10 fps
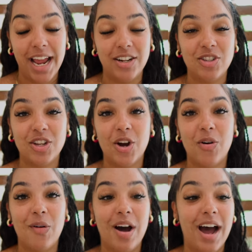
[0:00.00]
And
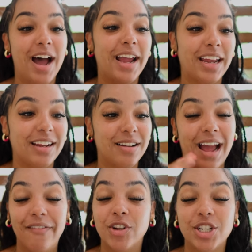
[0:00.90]
so I
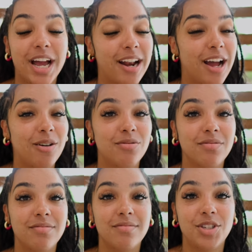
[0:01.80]
have to shout out
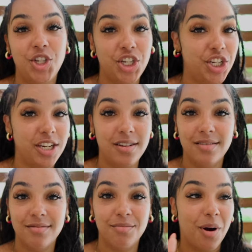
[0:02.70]
Gigi
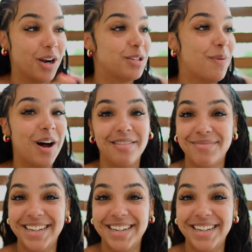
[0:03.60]
Mark's mom,